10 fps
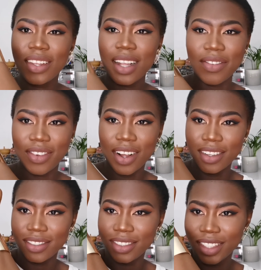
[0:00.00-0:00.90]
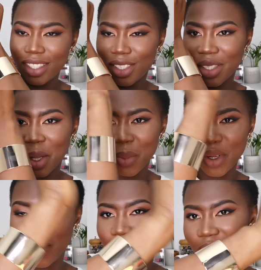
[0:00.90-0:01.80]
soft. This is so
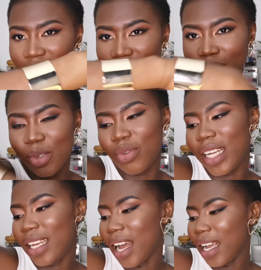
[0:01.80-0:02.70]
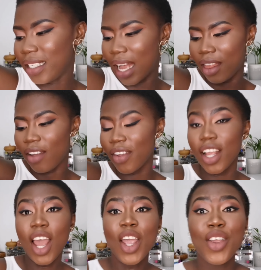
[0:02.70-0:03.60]
beautiful. This is really nice. I love
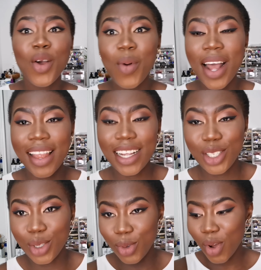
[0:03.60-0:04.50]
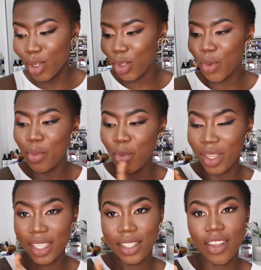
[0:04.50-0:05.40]
it. You know what I like to do also
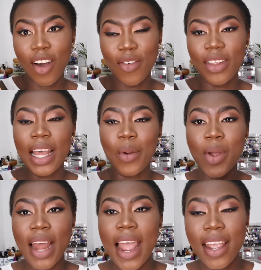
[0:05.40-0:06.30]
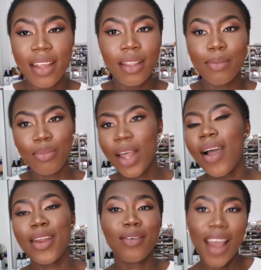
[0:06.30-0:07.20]
with this stuff? Like when I
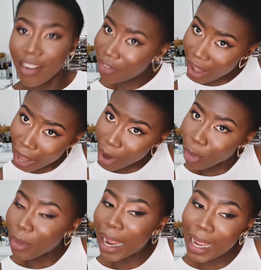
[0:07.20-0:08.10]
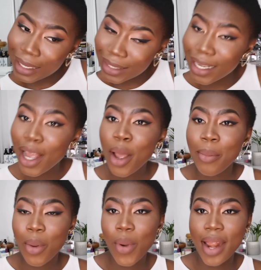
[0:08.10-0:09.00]
don't have hair on my head,
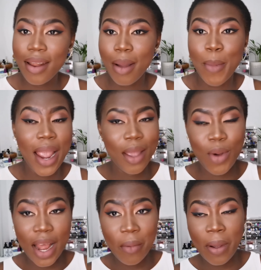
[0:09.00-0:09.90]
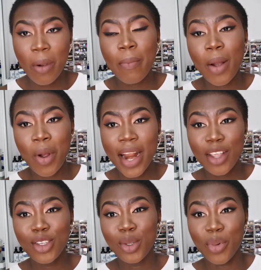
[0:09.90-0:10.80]
but when I
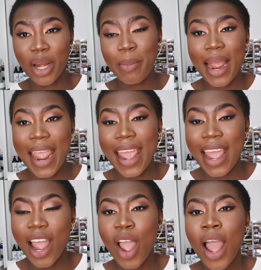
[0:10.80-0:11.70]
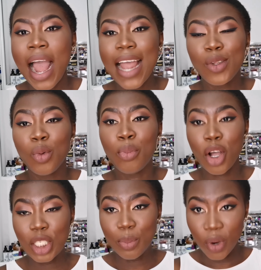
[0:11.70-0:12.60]
used to braid my hair, I do
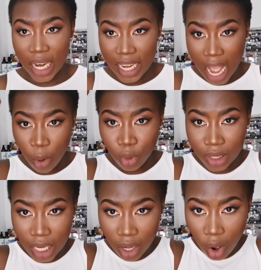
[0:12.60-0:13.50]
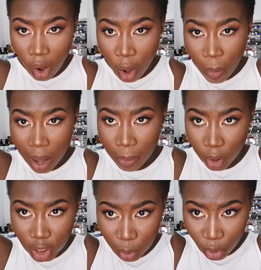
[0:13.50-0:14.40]
box braid. I will take all my
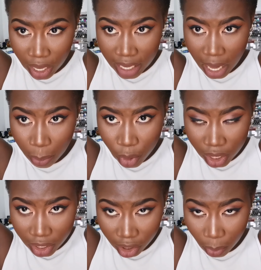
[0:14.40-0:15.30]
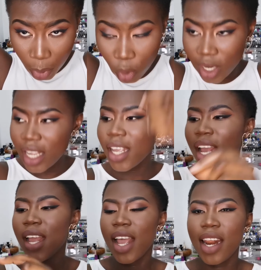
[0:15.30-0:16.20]
box braid, I put it on a pony,
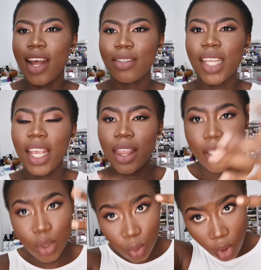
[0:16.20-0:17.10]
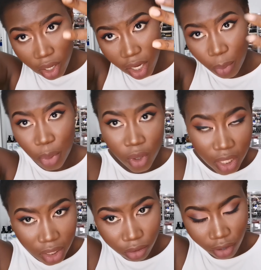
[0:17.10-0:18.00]
and I'll take this one and
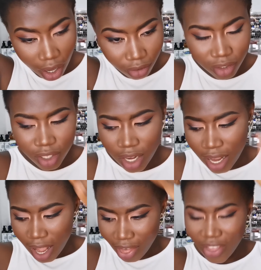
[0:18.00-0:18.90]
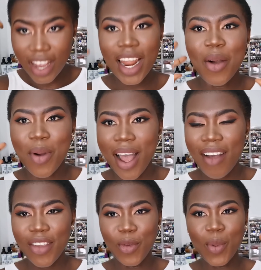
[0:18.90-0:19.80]
put it around, and then I'll
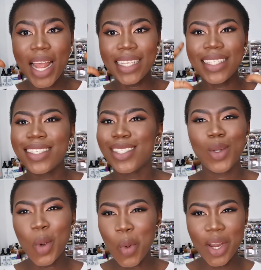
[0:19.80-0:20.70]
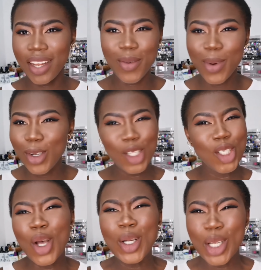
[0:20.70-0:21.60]
have, it will be like this queen. It will look
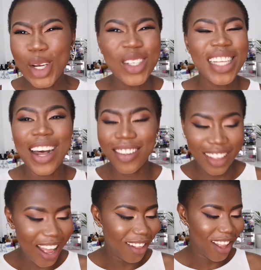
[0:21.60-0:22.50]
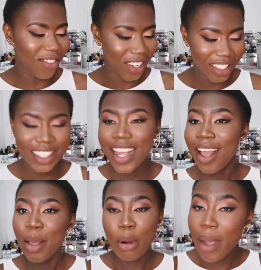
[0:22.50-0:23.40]
so good. I love it.
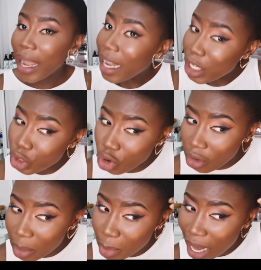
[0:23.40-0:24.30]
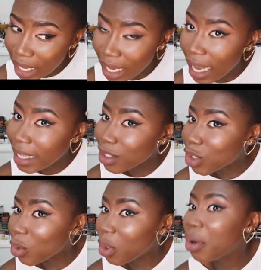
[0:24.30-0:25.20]
But my hair is growing back, guys,
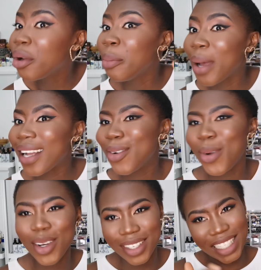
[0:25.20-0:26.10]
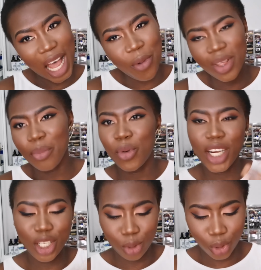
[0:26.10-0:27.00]
so we're gonna start with the
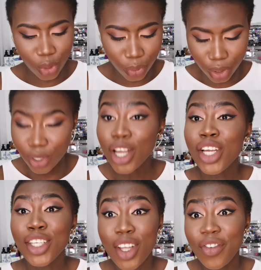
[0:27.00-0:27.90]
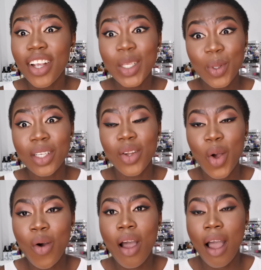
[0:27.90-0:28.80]
braiding tutorial. So if you guys want to
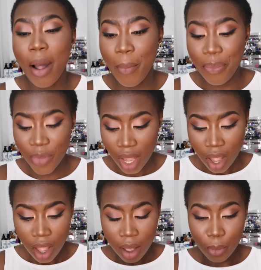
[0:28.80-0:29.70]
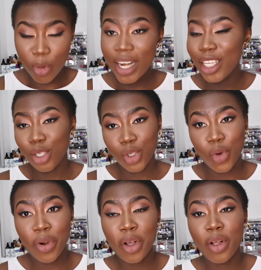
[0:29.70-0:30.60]
know braiding
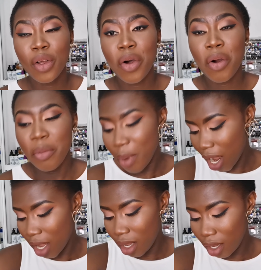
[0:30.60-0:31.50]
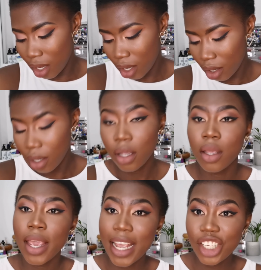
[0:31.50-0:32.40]
tutorial on my
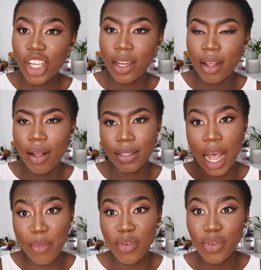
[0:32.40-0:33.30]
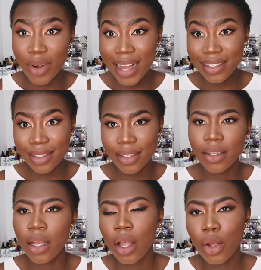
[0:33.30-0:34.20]
hair channel at AmiFullest,
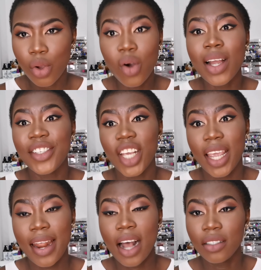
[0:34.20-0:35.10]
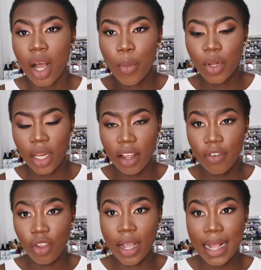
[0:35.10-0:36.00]
go and check it out. I'll put a link
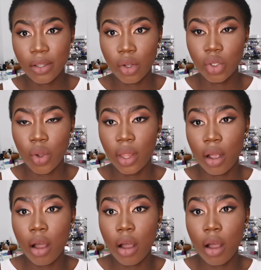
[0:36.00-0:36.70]
for you guys also in